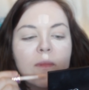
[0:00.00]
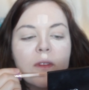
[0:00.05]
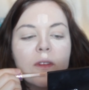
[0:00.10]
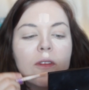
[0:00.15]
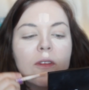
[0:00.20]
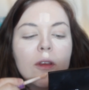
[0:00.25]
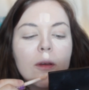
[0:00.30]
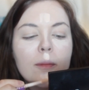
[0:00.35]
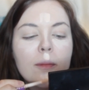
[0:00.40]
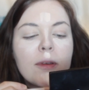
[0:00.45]

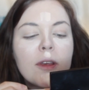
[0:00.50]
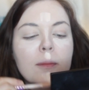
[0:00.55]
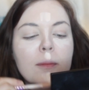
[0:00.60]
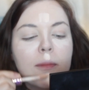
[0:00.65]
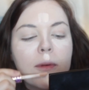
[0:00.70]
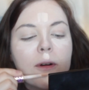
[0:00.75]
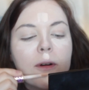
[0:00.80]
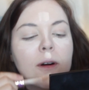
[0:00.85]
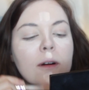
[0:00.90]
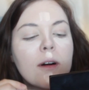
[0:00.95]
Some
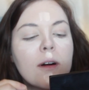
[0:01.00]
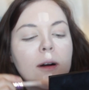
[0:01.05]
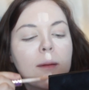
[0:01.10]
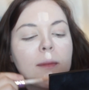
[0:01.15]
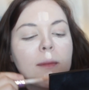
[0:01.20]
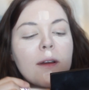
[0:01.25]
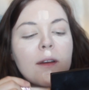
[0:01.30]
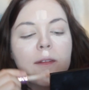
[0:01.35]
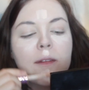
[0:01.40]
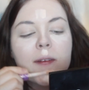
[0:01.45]
people
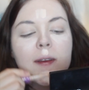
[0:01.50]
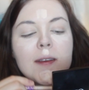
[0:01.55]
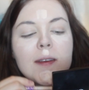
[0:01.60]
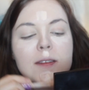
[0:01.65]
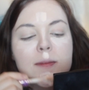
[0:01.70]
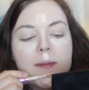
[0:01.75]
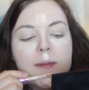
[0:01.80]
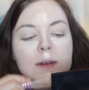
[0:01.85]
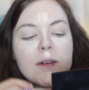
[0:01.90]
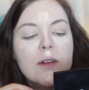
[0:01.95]
on my
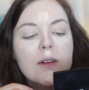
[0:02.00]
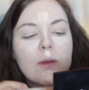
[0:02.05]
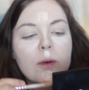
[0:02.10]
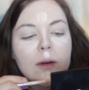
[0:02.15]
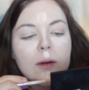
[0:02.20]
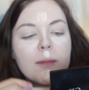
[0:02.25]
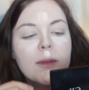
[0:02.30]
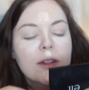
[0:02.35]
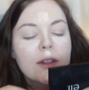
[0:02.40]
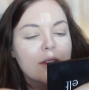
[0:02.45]
Facebook
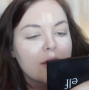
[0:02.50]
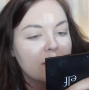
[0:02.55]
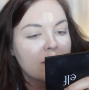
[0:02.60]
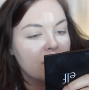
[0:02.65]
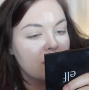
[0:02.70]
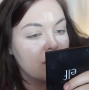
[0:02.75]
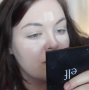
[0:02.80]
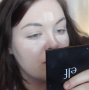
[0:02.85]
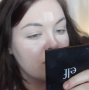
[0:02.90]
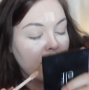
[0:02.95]
want me to
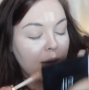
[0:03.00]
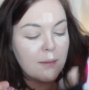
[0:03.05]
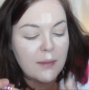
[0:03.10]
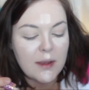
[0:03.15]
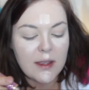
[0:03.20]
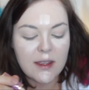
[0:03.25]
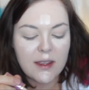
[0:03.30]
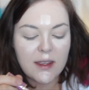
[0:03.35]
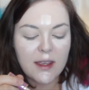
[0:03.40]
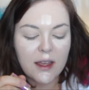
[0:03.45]
do a uh,
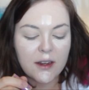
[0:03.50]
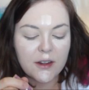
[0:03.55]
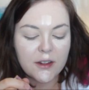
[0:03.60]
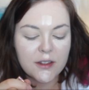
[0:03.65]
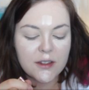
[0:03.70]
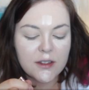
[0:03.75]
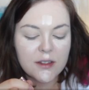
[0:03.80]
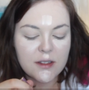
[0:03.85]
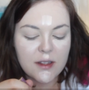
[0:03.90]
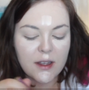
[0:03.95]

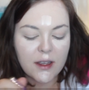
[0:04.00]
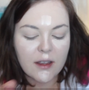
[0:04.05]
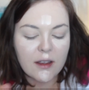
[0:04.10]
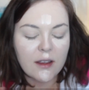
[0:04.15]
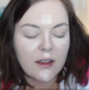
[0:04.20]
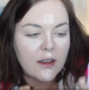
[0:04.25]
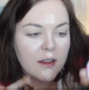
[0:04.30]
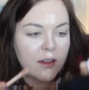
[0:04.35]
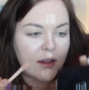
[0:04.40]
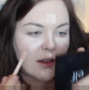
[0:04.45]
beginners,
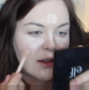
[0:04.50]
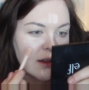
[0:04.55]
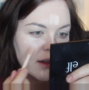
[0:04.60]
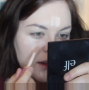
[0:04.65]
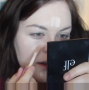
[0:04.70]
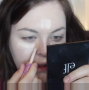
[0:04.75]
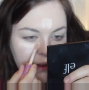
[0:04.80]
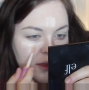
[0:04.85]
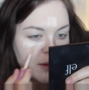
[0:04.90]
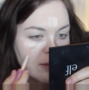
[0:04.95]
like
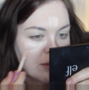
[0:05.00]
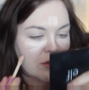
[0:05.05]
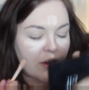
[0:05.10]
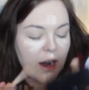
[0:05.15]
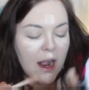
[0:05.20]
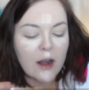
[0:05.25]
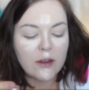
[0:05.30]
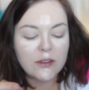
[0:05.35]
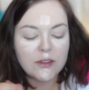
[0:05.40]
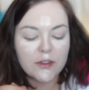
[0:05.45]
like the
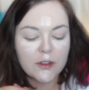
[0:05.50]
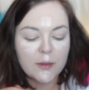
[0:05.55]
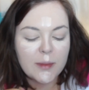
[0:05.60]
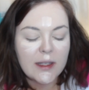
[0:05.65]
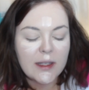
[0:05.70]
brows for